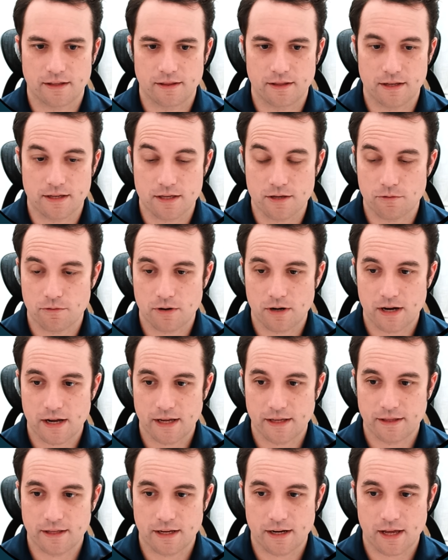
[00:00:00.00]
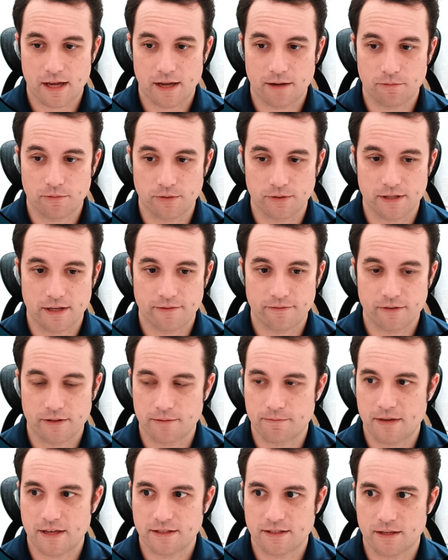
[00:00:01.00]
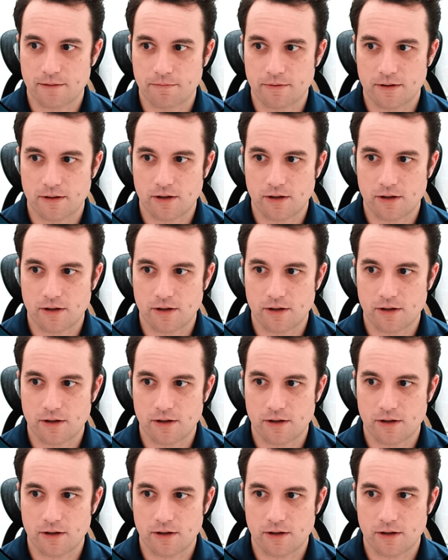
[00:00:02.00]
the URI that I will definitely mess up